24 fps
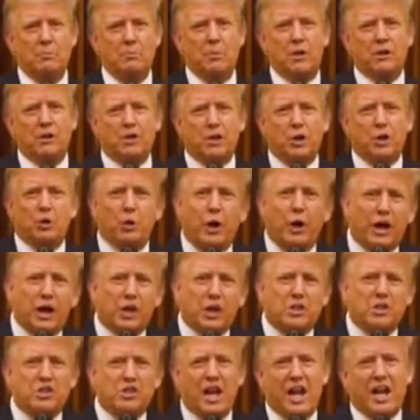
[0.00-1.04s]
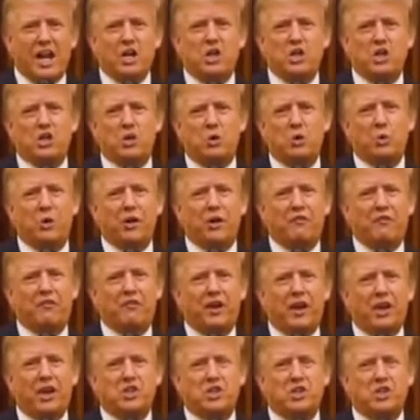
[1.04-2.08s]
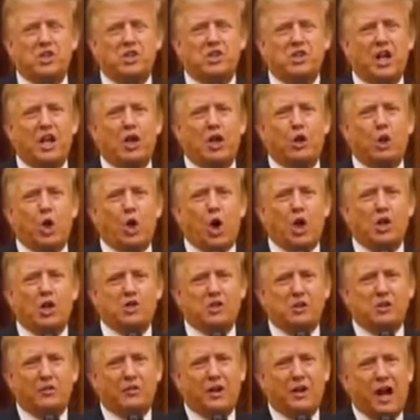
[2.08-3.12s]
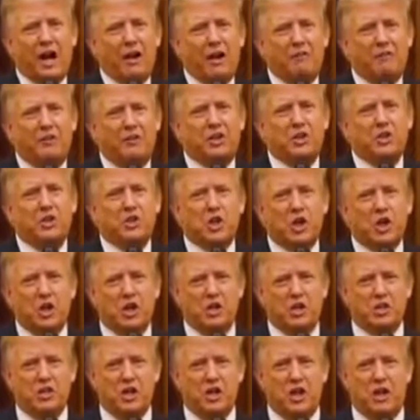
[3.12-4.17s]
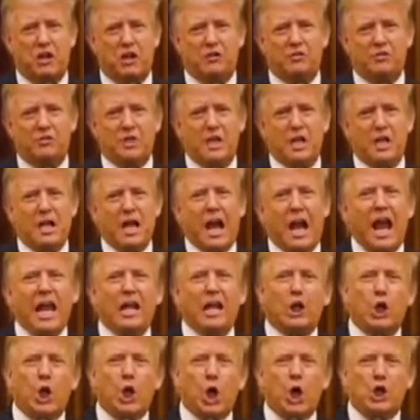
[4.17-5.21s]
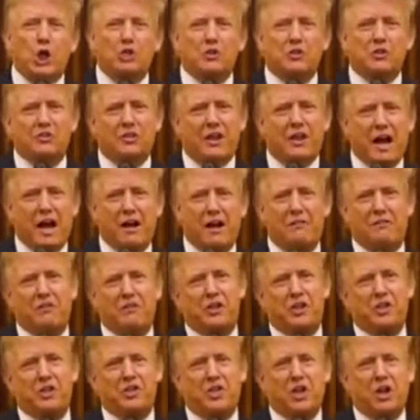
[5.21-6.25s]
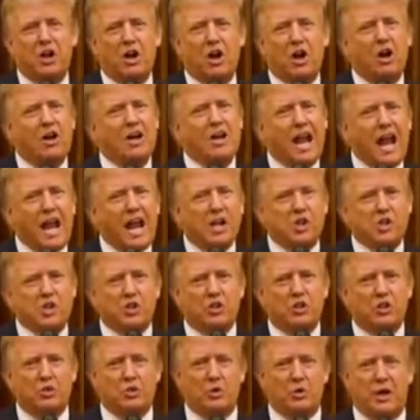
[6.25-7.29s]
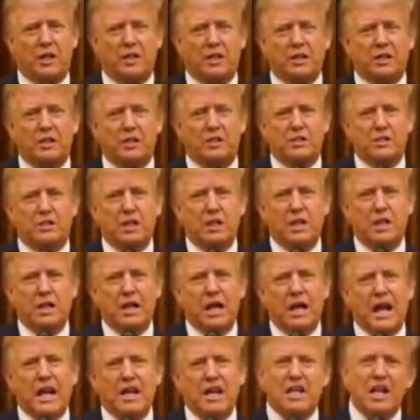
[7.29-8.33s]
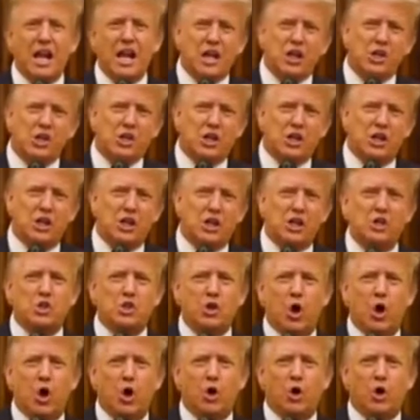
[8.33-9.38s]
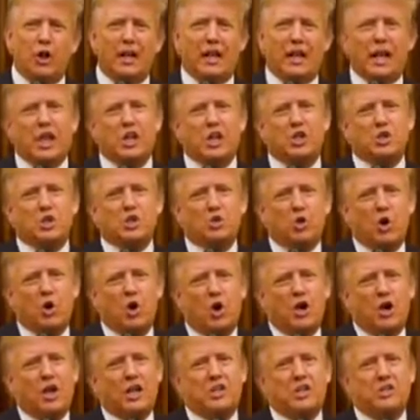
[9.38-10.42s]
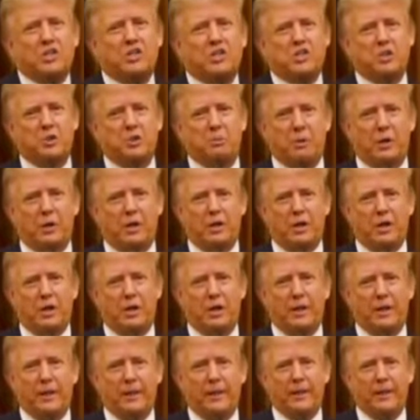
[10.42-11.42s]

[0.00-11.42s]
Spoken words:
But the greatest danger we face is a loss of confidence in ourselves, a loss of confidence in our national greatness. A nation is only as strong as its spirit.